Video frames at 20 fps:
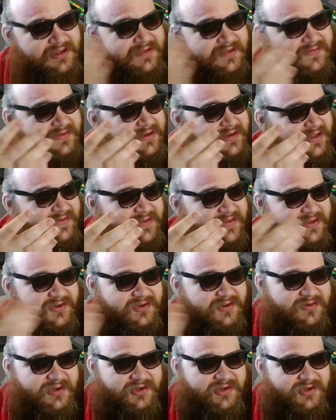life and death
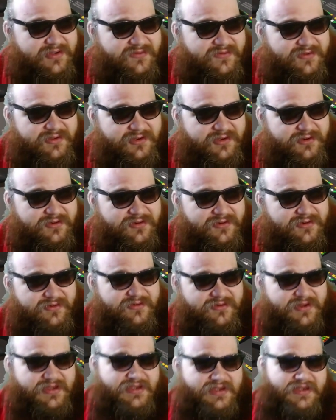situations for the
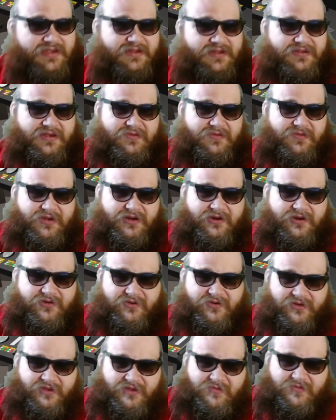crew. They
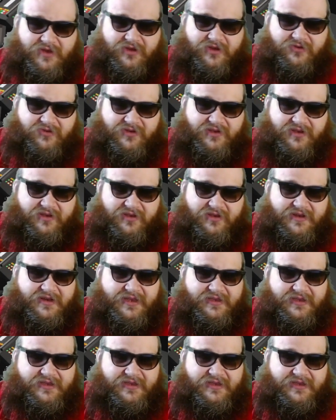meet crystalline